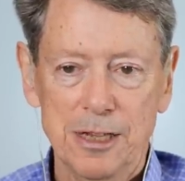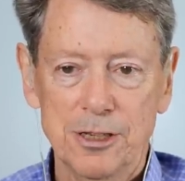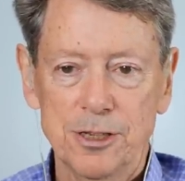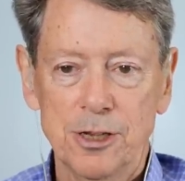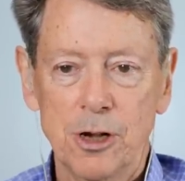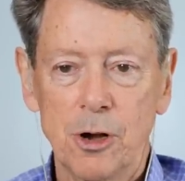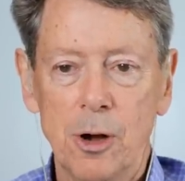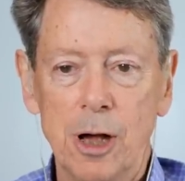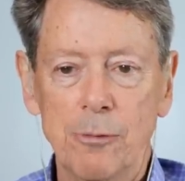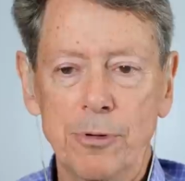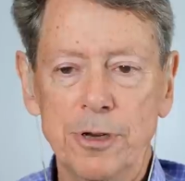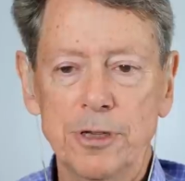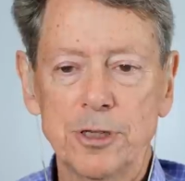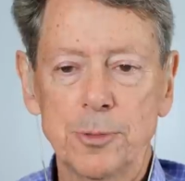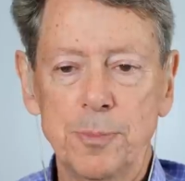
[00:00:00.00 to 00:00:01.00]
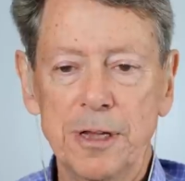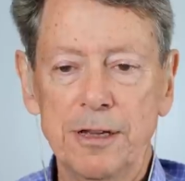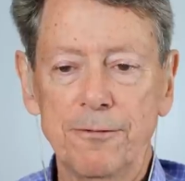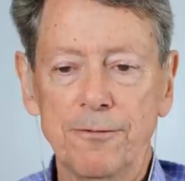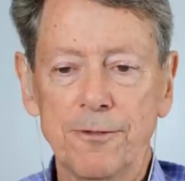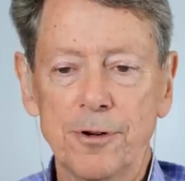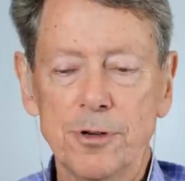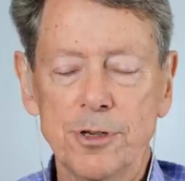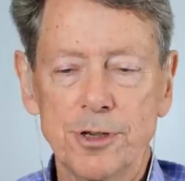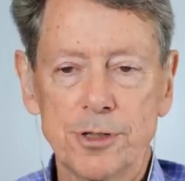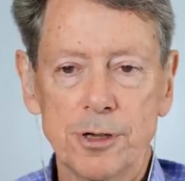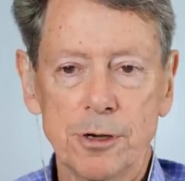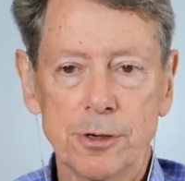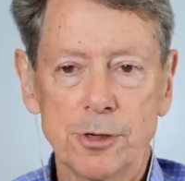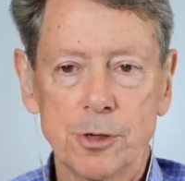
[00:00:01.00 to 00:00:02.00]
So I want to speak first,
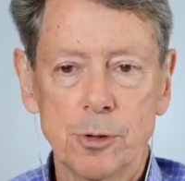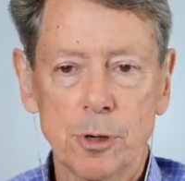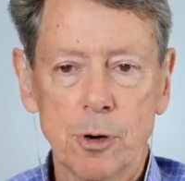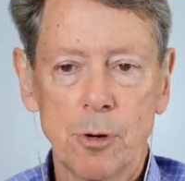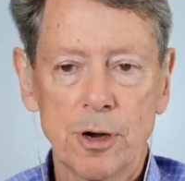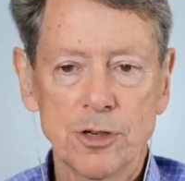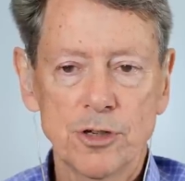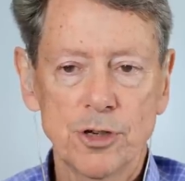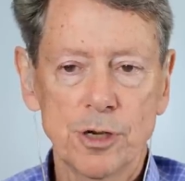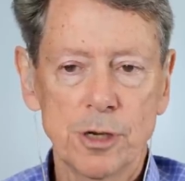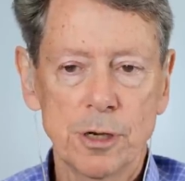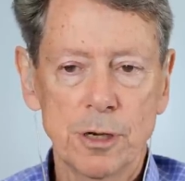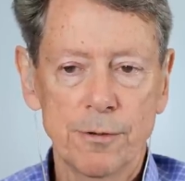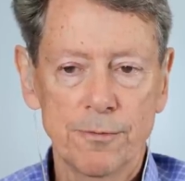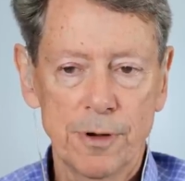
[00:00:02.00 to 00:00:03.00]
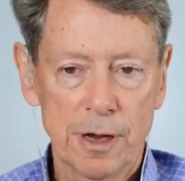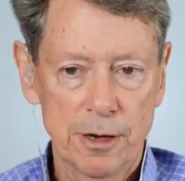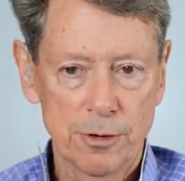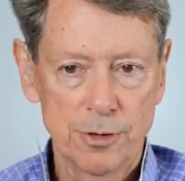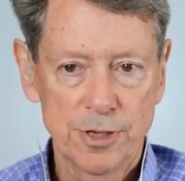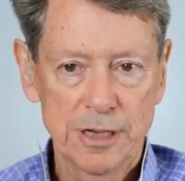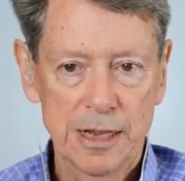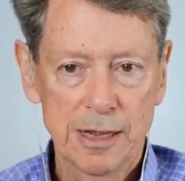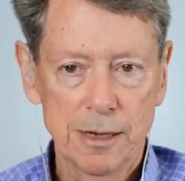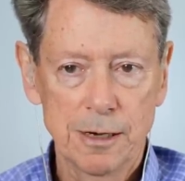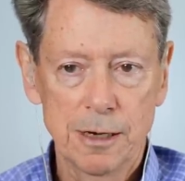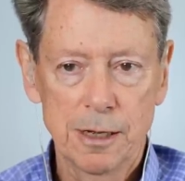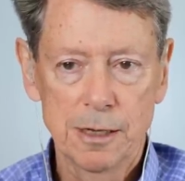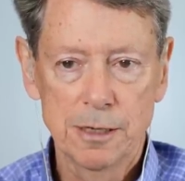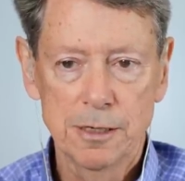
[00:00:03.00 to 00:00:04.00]
though, to a question, if I
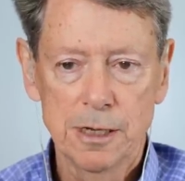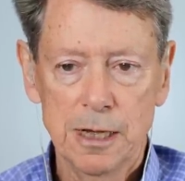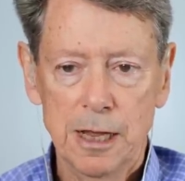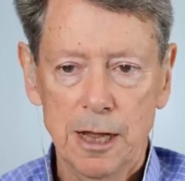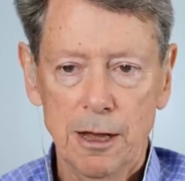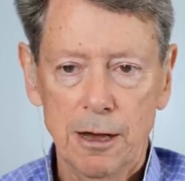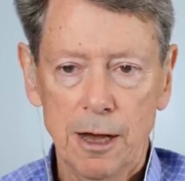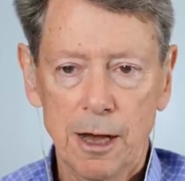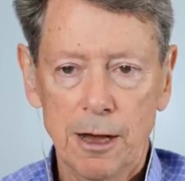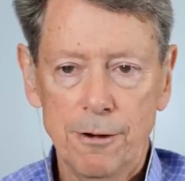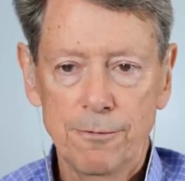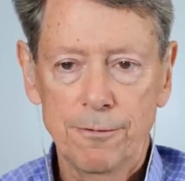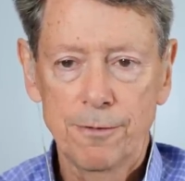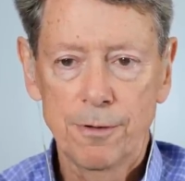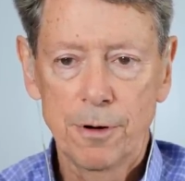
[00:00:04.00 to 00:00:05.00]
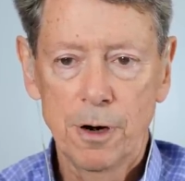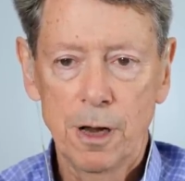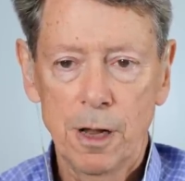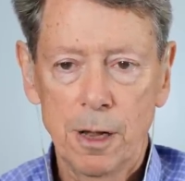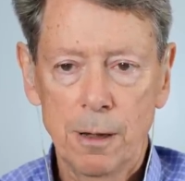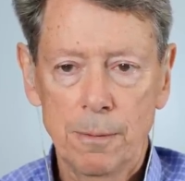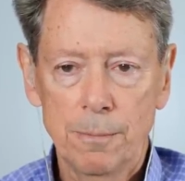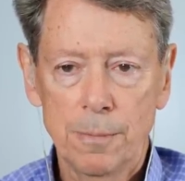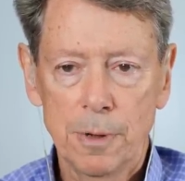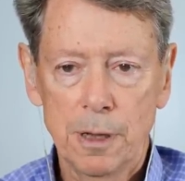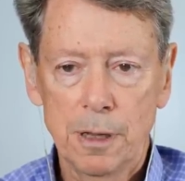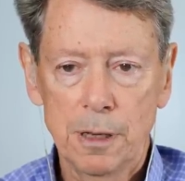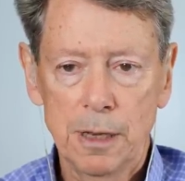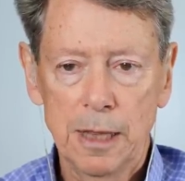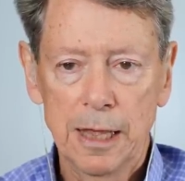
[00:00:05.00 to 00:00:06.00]
understand it, uh, from
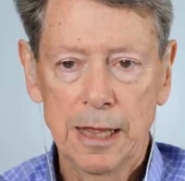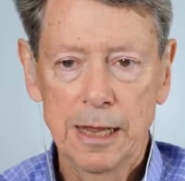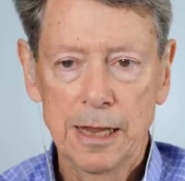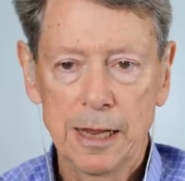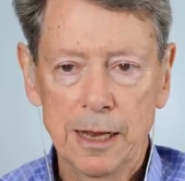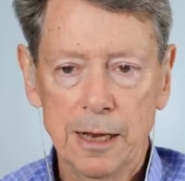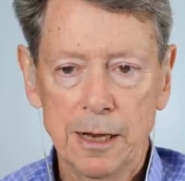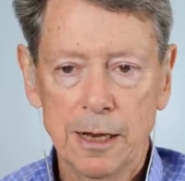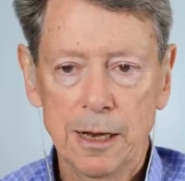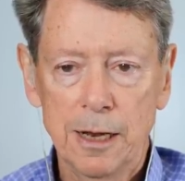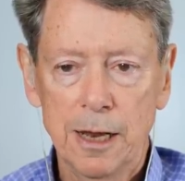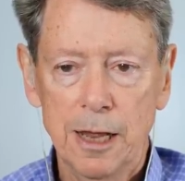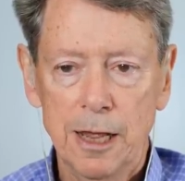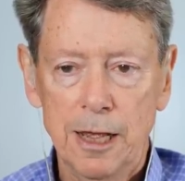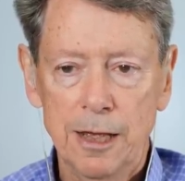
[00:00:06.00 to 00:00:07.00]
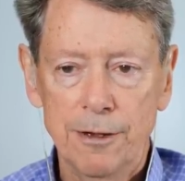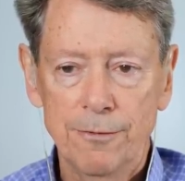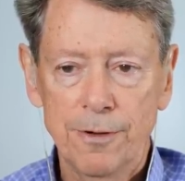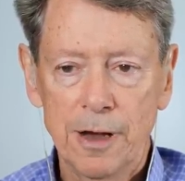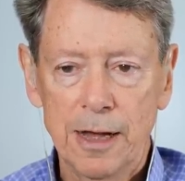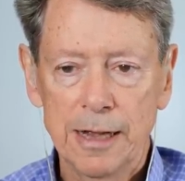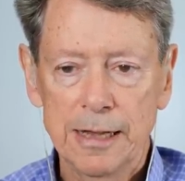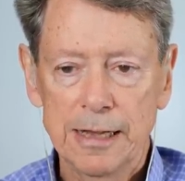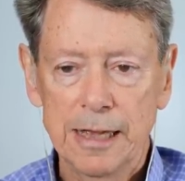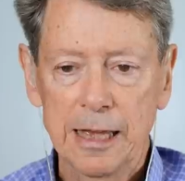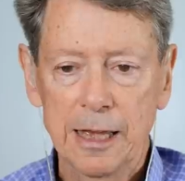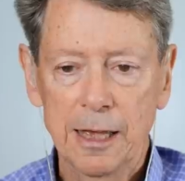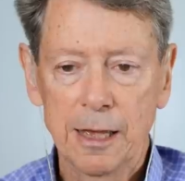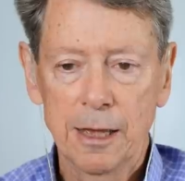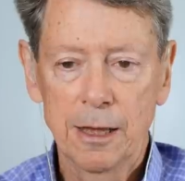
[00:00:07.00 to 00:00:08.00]
Elaine, if I
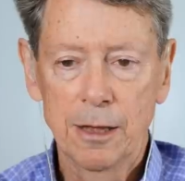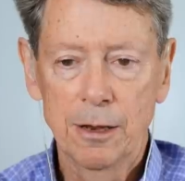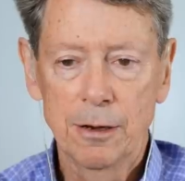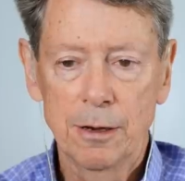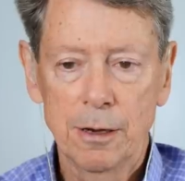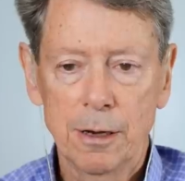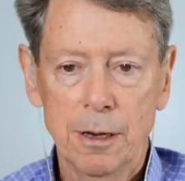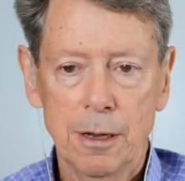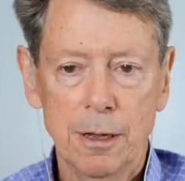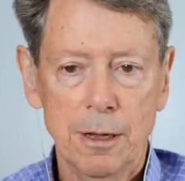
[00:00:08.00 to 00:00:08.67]
can